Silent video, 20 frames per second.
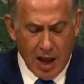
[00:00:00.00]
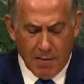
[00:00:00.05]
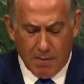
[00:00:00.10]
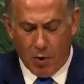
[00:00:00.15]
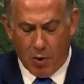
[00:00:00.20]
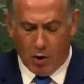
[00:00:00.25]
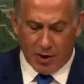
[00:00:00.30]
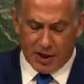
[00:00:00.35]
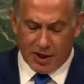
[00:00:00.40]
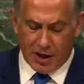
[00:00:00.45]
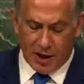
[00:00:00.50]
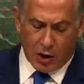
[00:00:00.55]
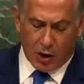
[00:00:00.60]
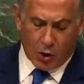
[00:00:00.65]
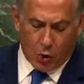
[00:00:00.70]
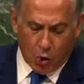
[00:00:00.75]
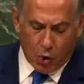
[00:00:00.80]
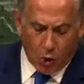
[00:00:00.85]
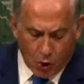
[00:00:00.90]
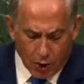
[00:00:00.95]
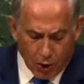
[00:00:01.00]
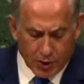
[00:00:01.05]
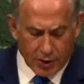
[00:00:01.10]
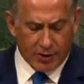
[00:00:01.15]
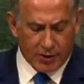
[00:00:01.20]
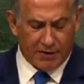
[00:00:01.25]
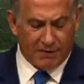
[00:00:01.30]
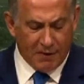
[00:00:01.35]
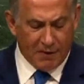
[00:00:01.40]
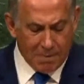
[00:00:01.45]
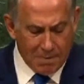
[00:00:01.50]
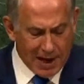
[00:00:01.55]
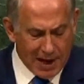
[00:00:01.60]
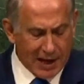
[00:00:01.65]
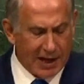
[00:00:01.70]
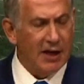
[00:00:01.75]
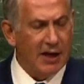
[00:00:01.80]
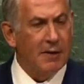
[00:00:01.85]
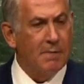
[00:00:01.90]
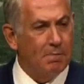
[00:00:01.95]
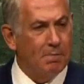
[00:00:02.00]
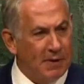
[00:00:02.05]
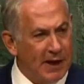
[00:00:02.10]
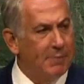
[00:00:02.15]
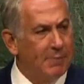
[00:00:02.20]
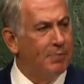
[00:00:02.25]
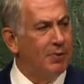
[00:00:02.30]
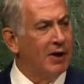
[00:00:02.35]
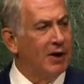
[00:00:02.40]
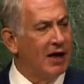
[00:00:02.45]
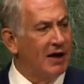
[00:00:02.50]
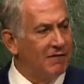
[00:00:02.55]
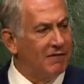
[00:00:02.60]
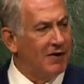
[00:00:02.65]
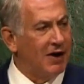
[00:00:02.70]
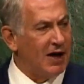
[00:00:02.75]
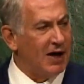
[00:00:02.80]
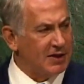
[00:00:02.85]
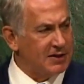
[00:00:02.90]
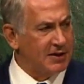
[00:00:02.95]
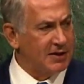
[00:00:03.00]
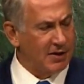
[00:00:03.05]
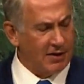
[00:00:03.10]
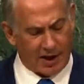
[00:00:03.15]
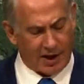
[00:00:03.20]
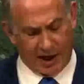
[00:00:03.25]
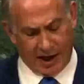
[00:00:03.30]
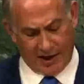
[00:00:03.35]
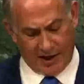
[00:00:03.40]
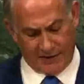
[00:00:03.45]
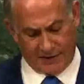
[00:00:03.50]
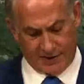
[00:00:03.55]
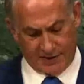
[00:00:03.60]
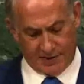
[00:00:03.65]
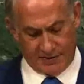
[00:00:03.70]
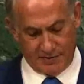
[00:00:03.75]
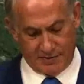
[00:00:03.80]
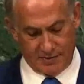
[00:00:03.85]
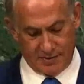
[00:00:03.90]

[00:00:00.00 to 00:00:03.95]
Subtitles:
more than 250,000 people have lost their lives.